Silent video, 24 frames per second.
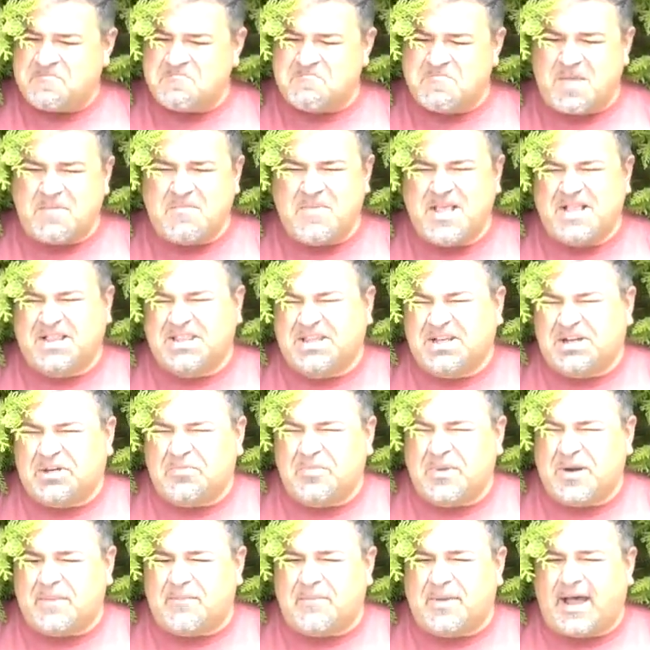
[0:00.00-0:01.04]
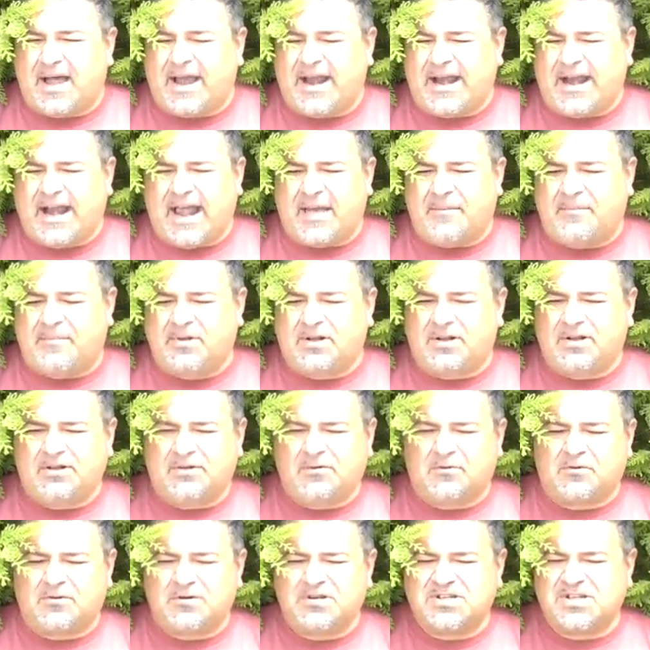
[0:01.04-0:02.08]
Maybe a little bit of pineapple
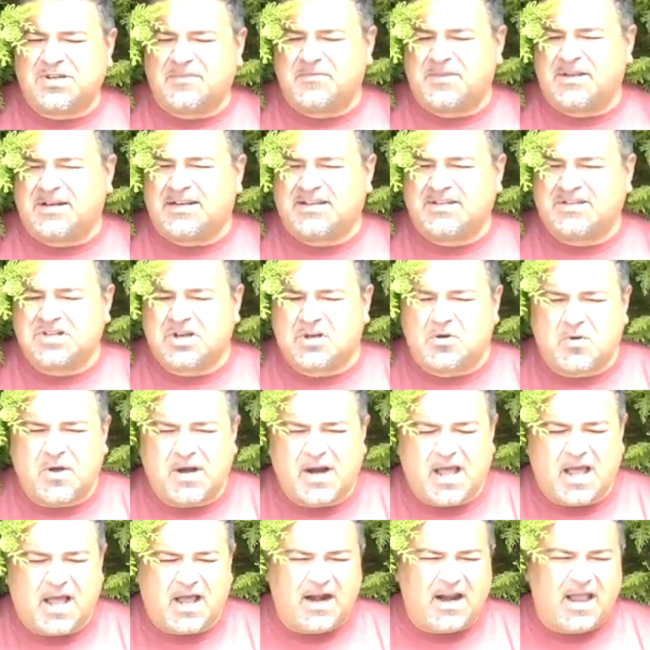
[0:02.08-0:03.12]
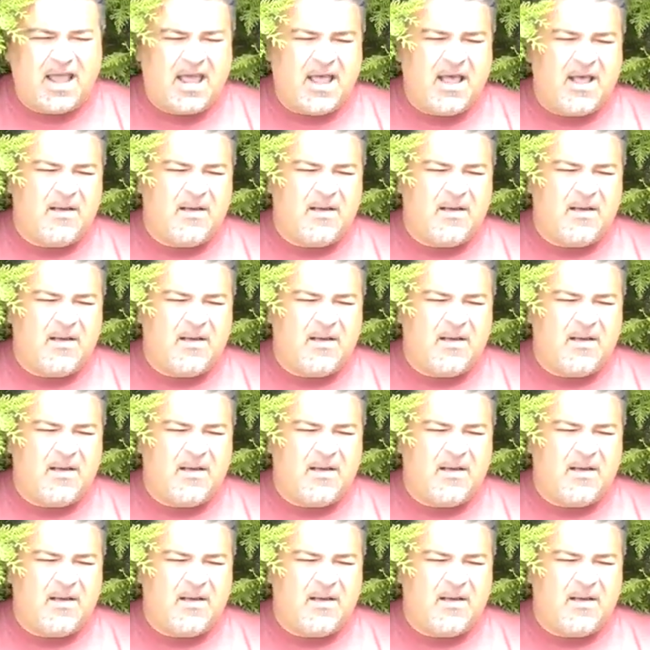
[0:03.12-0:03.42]
or something else going on.